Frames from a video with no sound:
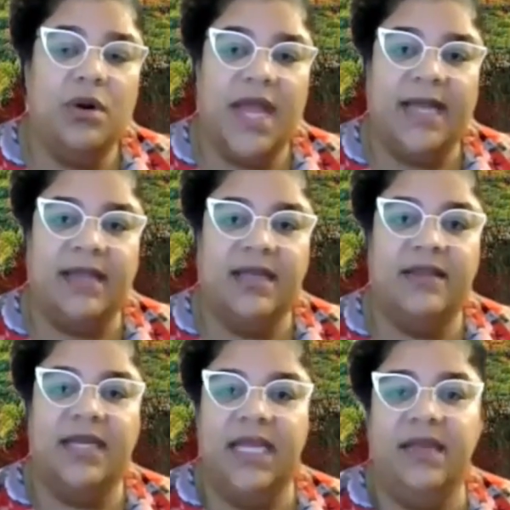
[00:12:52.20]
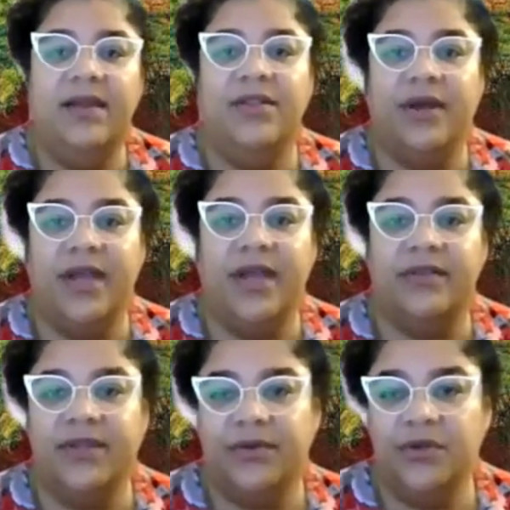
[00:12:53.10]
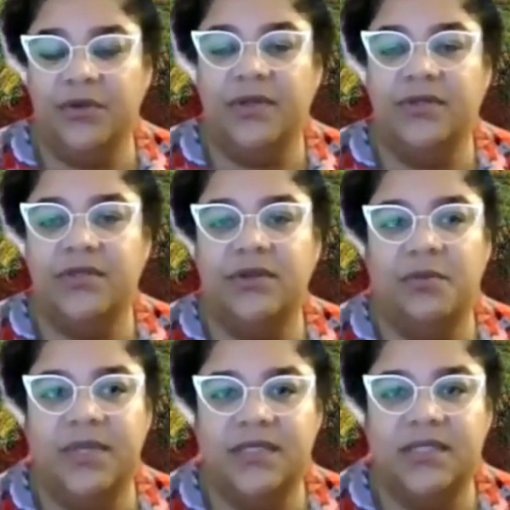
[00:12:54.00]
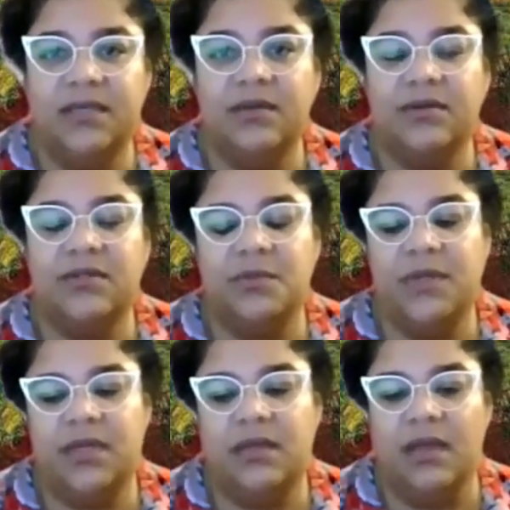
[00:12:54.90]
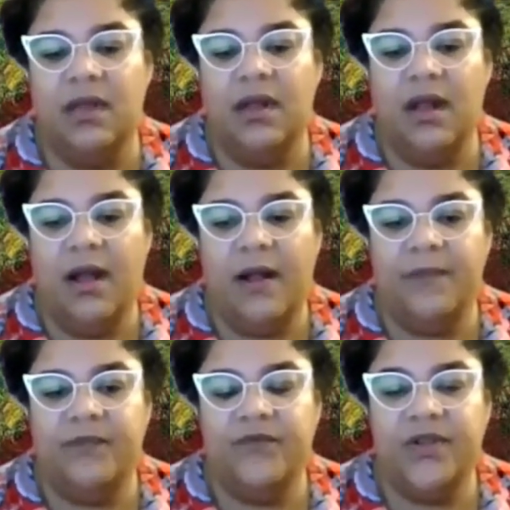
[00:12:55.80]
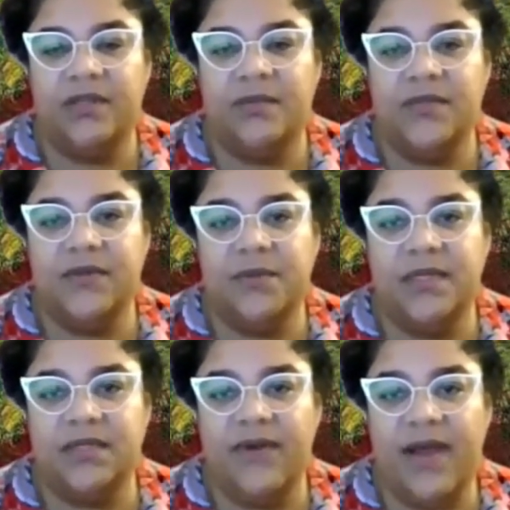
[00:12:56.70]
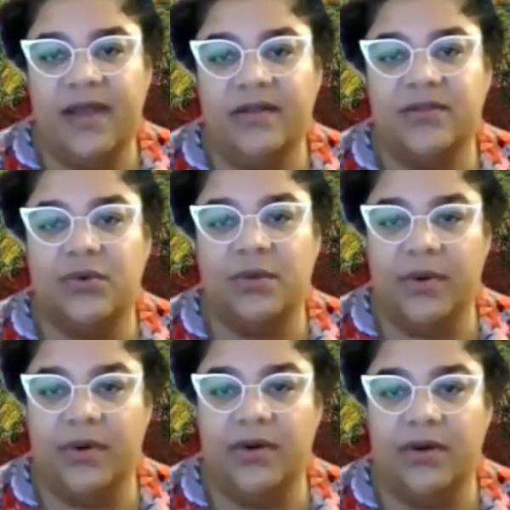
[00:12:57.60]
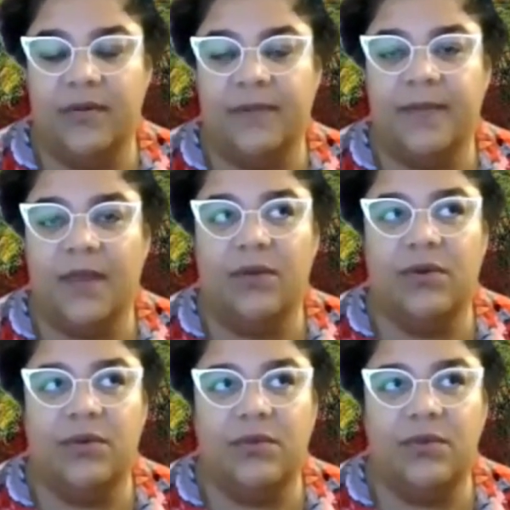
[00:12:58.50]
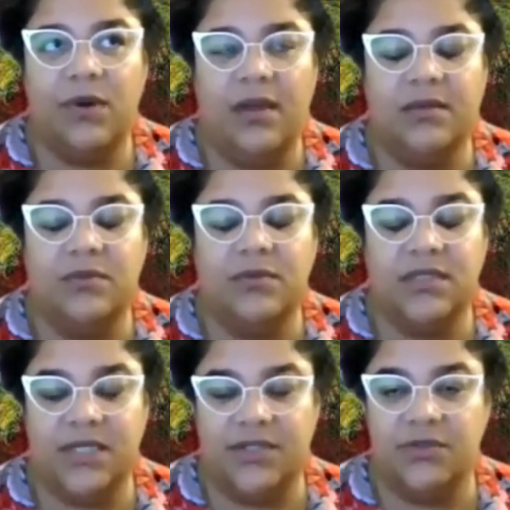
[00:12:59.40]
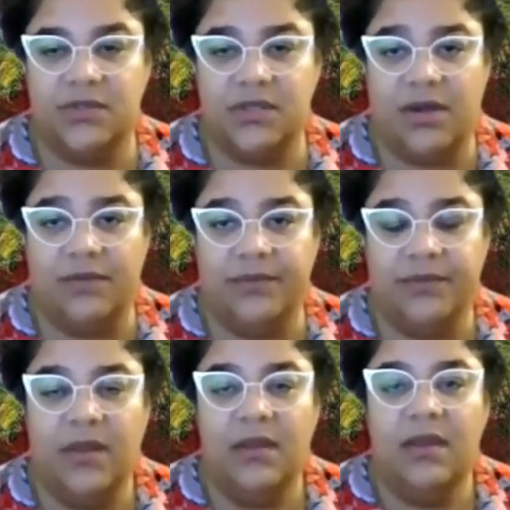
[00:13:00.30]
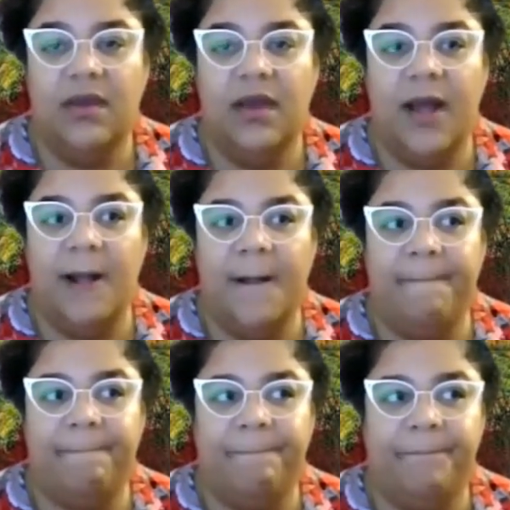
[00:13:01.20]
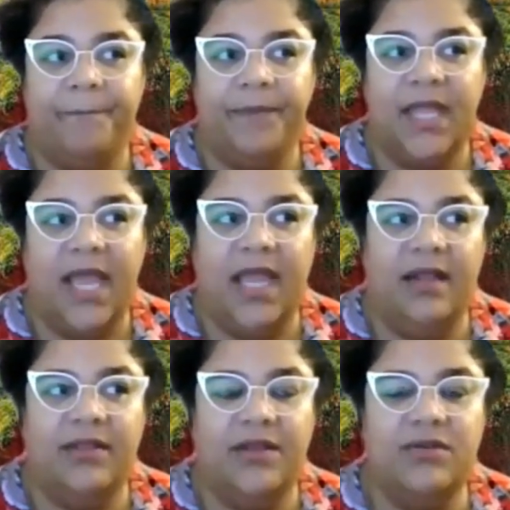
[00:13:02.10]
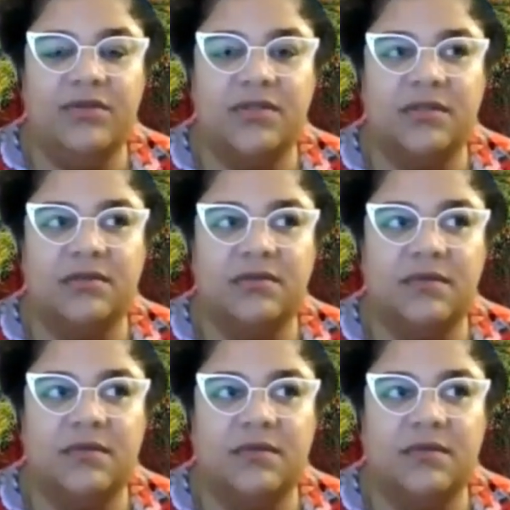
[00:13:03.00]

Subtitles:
more likely than any other ethnic group to go missing, to be victims of domestic violence or murder or a sexual assault. And those